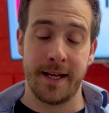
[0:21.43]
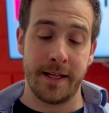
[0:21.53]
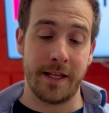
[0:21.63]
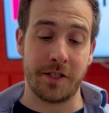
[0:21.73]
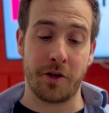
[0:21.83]

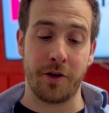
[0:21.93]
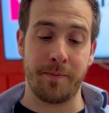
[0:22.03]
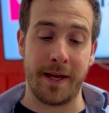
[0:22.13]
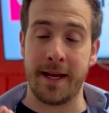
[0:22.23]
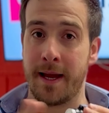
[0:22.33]
This could
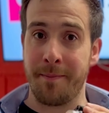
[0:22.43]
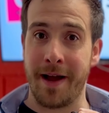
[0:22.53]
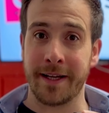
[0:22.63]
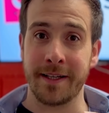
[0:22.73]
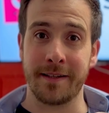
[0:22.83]
be a
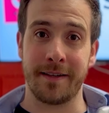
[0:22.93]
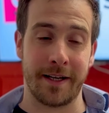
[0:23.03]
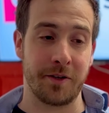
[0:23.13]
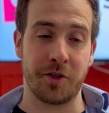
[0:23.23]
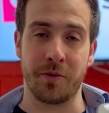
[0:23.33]
magnet,
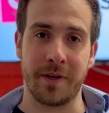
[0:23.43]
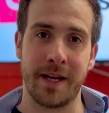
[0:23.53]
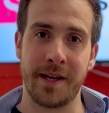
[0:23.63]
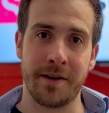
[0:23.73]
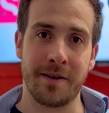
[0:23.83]
like is shown
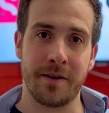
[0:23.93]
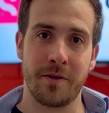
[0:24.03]
here,